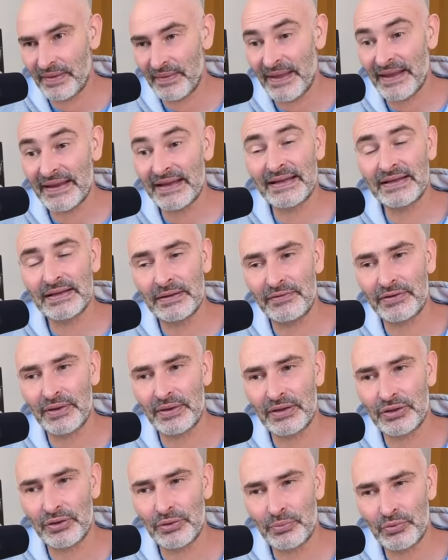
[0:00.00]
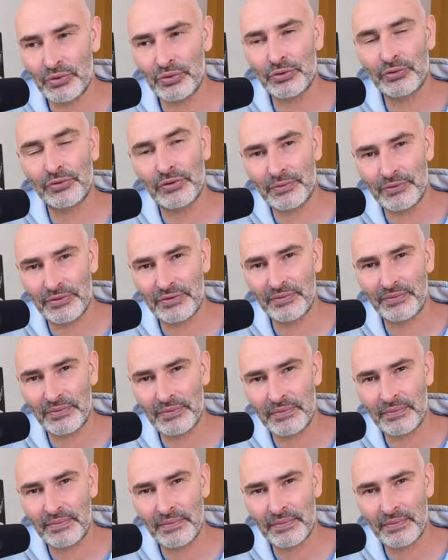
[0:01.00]
And that's a very good move.
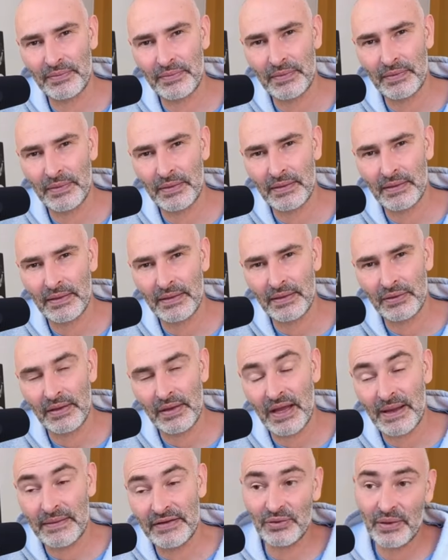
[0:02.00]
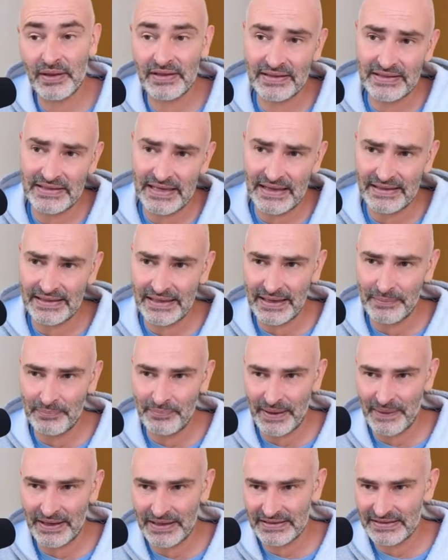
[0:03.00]
You have to understand the
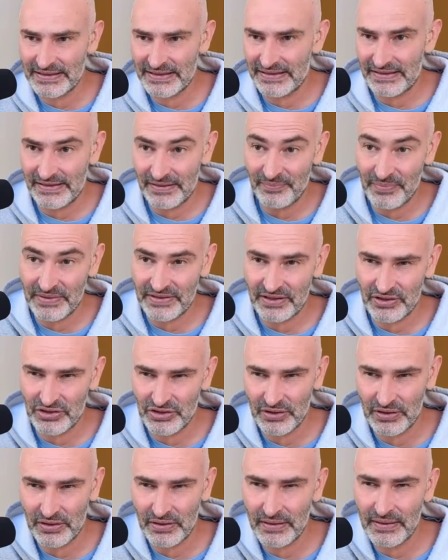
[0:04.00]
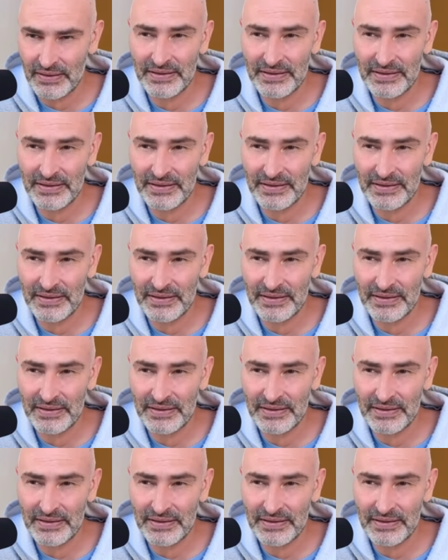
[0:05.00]
imbalances in the position.